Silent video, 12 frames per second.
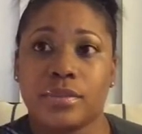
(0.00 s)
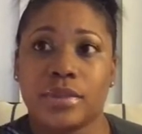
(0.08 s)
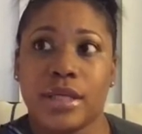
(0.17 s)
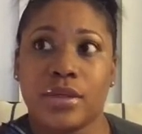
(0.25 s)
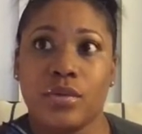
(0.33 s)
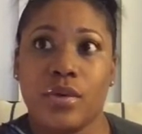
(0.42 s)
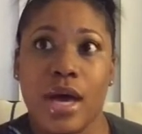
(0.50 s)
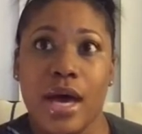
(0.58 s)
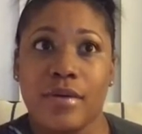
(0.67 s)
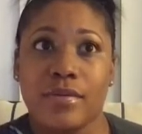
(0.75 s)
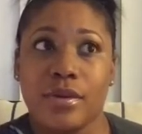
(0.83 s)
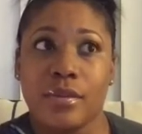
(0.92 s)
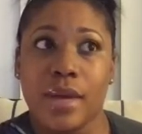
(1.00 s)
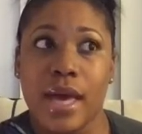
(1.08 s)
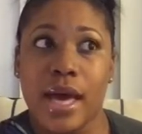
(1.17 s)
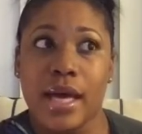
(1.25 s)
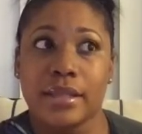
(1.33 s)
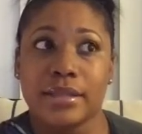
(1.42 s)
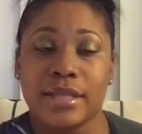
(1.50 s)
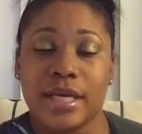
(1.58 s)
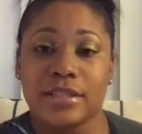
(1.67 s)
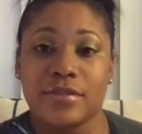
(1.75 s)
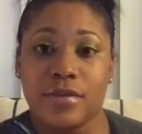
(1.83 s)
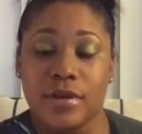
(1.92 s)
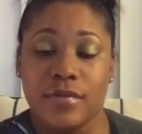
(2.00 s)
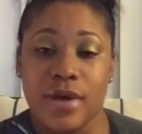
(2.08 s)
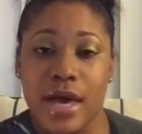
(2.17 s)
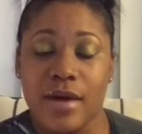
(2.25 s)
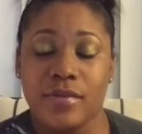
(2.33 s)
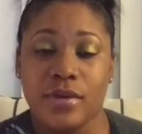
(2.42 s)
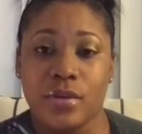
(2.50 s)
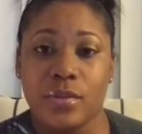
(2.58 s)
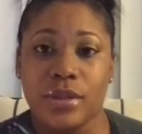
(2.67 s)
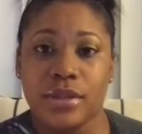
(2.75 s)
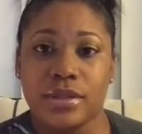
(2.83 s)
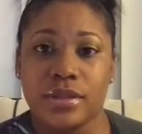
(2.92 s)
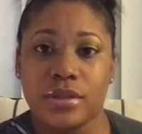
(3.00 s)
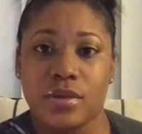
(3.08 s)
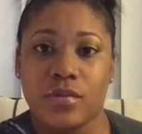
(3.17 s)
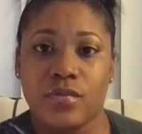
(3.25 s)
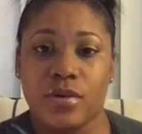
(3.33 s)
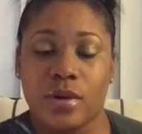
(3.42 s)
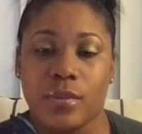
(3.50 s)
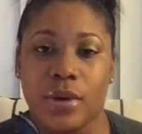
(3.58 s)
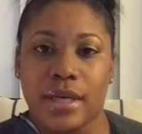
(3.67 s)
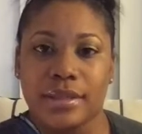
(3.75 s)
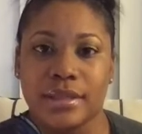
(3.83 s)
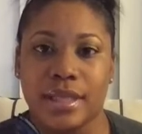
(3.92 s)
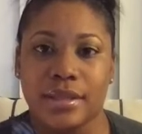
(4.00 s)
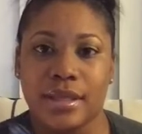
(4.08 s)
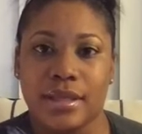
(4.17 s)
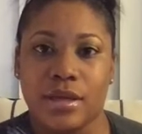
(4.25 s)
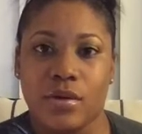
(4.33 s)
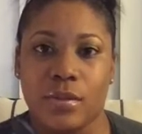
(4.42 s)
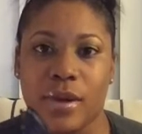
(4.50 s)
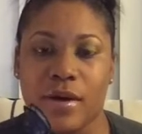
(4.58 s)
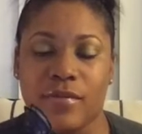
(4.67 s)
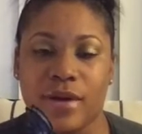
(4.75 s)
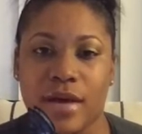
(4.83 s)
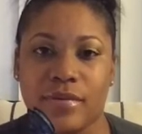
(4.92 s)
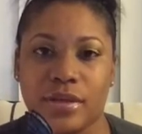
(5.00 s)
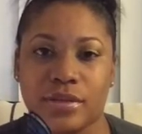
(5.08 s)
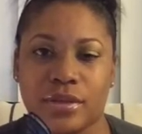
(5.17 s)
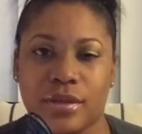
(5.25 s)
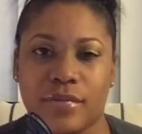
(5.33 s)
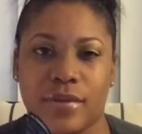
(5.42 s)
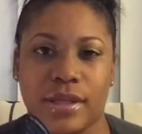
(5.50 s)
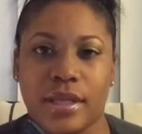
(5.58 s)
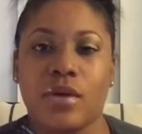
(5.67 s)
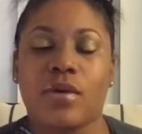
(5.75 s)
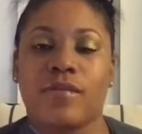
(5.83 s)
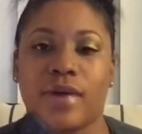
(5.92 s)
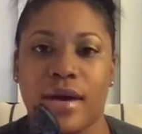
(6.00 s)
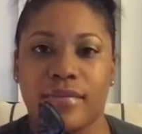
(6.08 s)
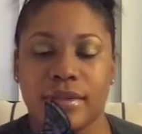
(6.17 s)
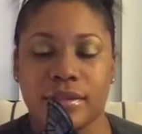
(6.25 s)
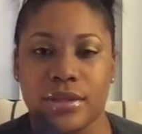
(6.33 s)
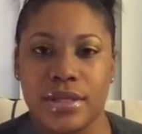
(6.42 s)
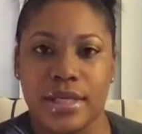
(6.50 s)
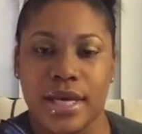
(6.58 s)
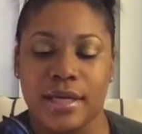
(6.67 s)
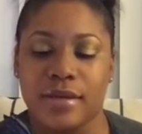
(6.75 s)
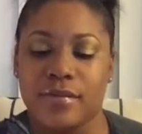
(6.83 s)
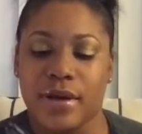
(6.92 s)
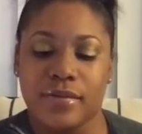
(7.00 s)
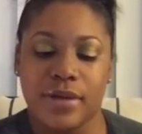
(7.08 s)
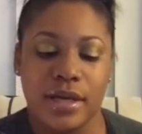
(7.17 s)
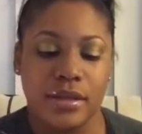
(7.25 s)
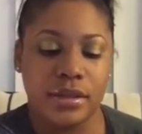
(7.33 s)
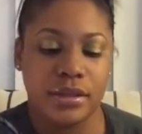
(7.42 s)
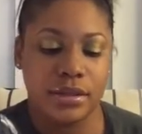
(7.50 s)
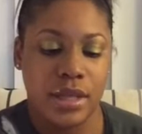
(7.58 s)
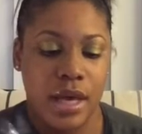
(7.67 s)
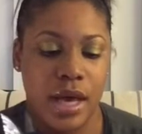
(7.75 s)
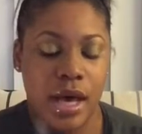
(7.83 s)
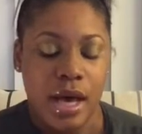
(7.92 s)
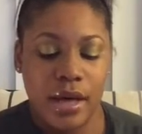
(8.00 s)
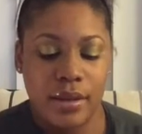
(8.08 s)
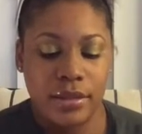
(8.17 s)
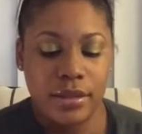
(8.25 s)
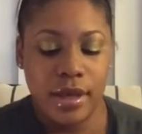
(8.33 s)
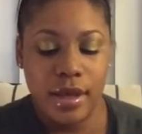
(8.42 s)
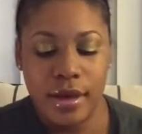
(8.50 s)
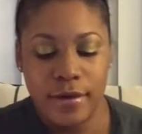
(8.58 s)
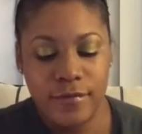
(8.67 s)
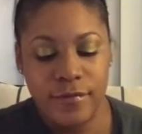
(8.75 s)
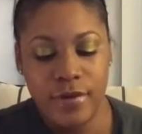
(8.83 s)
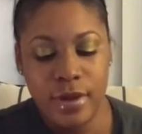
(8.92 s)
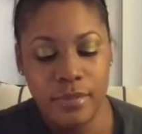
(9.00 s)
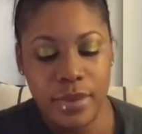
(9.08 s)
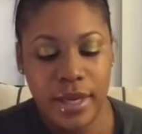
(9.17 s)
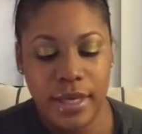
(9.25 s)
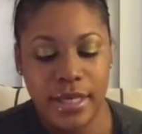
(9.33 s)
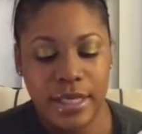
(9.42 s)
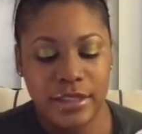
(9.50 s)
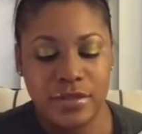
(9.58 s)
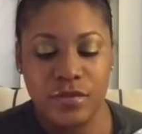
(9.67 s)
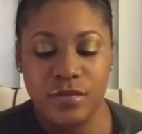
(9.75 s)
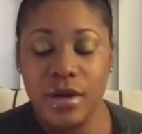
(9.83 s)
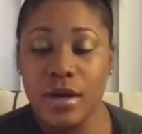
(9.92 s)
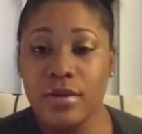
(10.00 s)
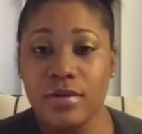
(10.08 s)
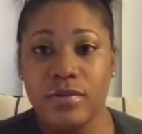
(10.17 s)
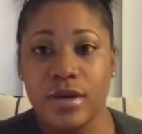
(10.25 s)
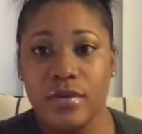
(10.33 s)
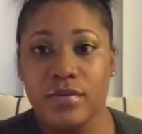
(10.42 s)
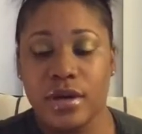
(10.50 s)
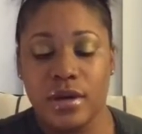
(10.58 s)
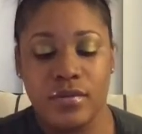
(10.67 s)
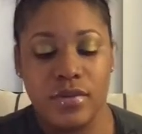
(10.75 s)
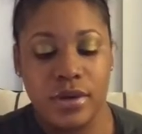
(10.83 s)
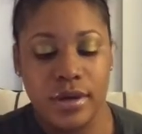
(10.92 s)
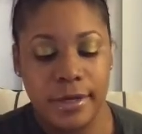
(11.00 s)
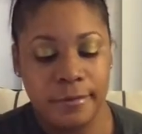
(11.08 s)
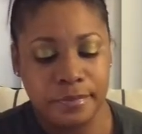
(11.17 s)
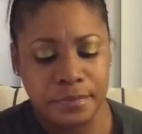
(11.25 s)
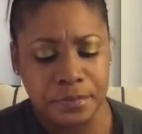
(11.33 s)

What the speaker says: They do have them at Saks Fifth Avenue, but they're still full price, and I think they were about $550 or $595. The footbed is very, very, very, very